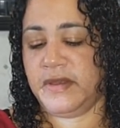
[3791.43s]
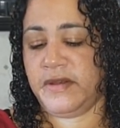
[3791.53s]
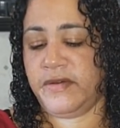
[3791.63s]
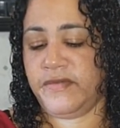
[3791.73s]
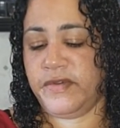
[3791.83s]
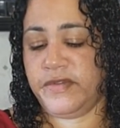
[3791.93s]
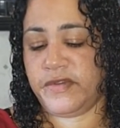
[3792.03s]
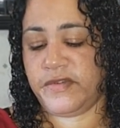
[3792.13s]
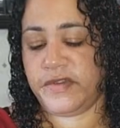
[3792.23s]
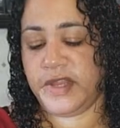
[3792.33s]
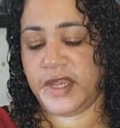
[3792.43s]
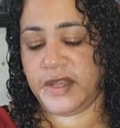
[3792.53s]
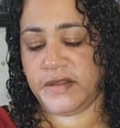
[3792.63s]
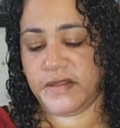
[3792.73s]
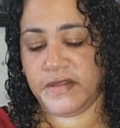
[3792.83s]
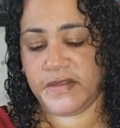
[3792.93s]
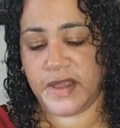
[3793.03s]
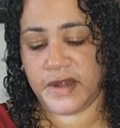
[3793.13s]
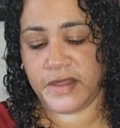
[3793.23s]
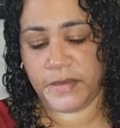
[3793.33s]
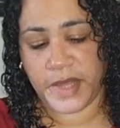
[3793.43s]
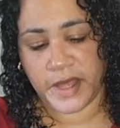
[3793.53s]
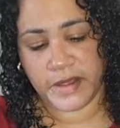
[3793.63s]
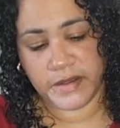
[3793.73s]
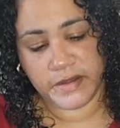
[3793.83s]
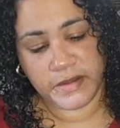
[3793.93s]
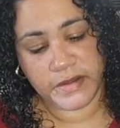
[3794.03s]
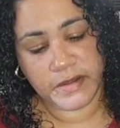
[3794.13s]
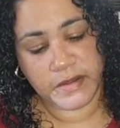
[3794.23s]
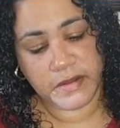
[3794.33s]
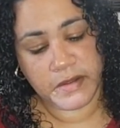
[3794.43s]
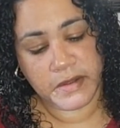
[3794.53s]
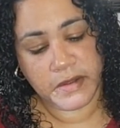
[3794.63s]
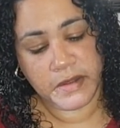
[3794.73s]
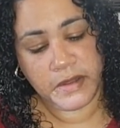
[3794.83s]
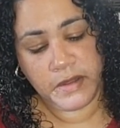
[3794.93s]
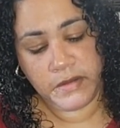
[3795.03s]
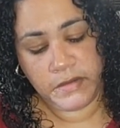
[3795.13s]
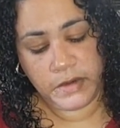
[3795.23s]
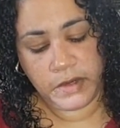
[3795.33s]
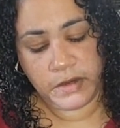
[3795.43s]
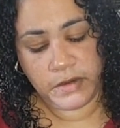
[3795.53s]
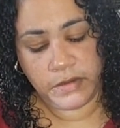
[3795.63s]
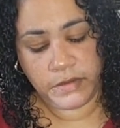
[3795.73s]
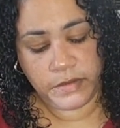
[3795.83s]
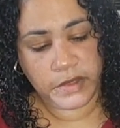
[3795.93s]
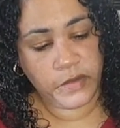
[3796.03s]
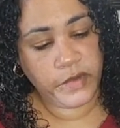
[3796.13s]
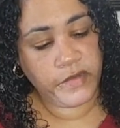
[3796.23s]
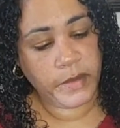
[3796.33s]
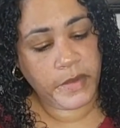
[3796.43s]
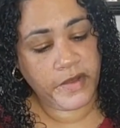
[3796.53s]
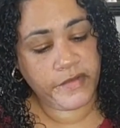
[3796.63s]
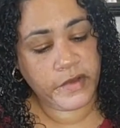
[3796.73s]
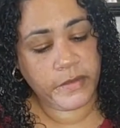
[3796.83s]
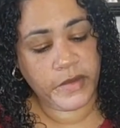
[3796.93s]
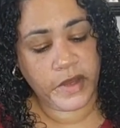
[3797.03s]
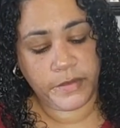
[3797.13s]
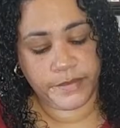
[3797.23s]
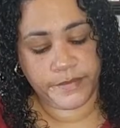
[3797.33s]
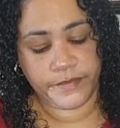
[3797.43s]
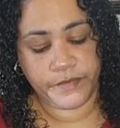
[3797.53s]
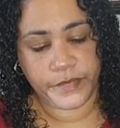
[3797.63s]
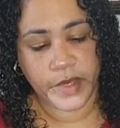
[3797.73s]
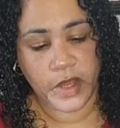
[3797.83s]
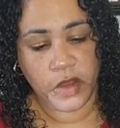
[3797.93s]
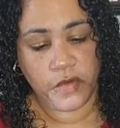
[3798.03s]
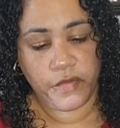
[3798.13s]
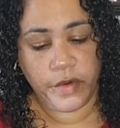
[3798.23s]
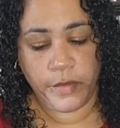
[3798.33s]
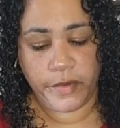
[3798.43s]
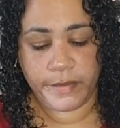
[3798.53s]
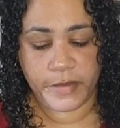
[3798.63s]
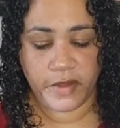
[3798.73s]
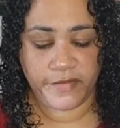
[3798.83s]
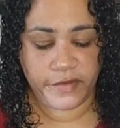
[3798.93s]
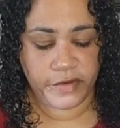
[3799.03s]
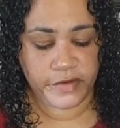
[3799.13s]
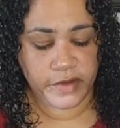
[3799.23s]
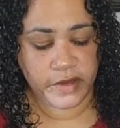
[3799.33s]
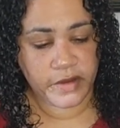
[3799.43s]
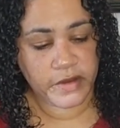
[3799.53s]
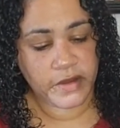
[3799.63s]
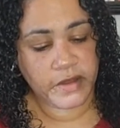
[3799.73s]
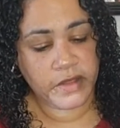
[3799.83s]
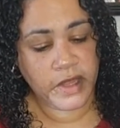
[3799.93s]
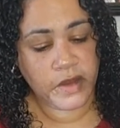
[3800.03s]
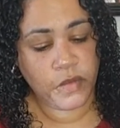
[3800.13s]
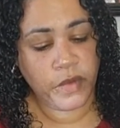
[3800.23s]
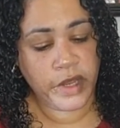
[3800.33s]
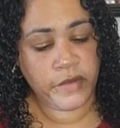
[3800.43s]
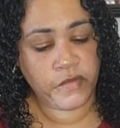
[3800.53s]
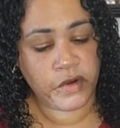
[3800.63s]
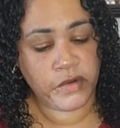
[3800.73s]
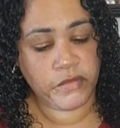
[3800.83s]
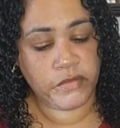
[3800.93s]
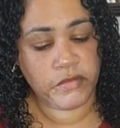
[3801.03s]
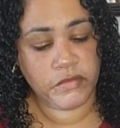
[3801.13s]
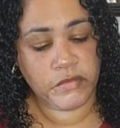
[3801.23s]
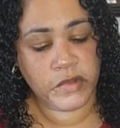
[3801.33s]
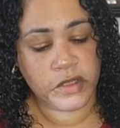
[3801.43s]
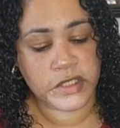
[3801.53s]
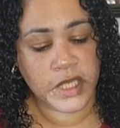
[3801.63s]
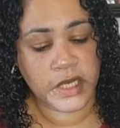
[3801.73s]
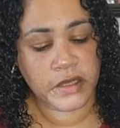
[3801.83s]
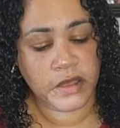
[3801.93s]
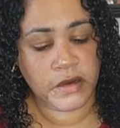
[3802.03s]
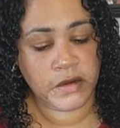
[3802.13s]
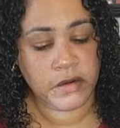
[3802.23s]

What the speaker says: Her roots are sticking to the side of the pot. Oh no, did we rip off some? Yep. We ripped off just like one root, looks like there.